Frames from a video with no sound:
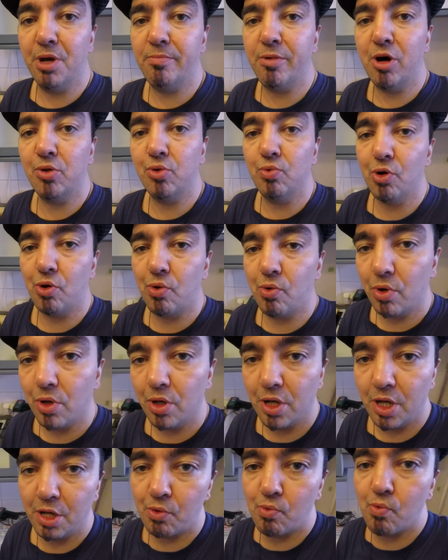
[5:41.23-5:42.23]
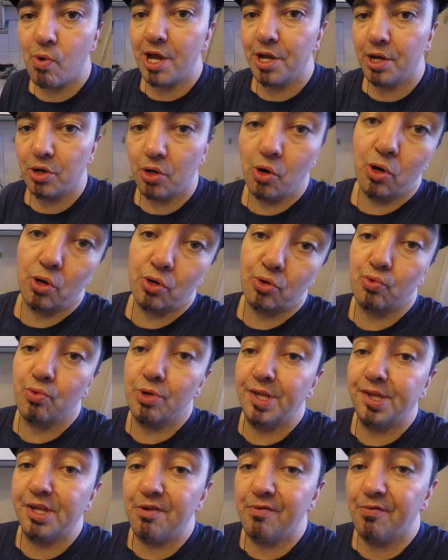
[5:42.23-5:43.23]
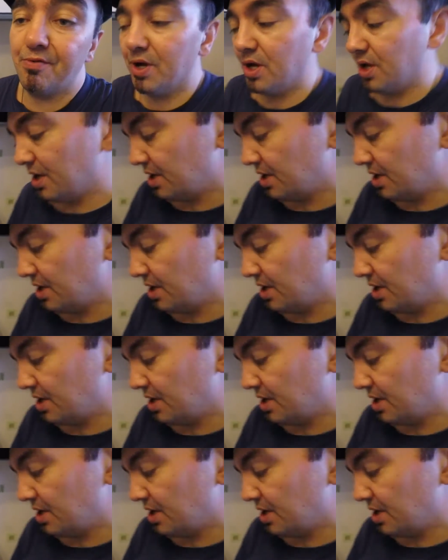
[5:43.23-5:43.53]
about to acquire or to receive.